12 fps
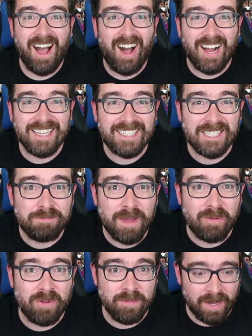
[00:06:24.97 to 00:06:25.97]
I
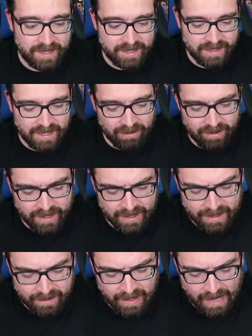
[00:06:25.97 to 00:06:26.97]
suspect we might see Gary
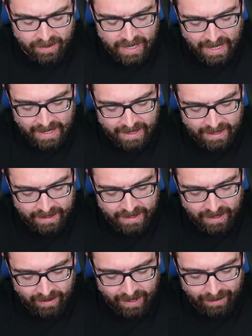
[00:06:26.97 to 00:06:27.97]
Cahill in
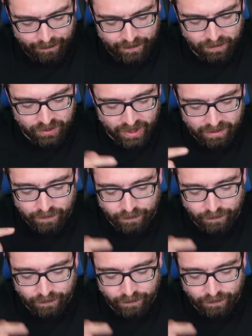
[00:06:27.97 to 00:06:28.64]
there ahead of Phil Jones.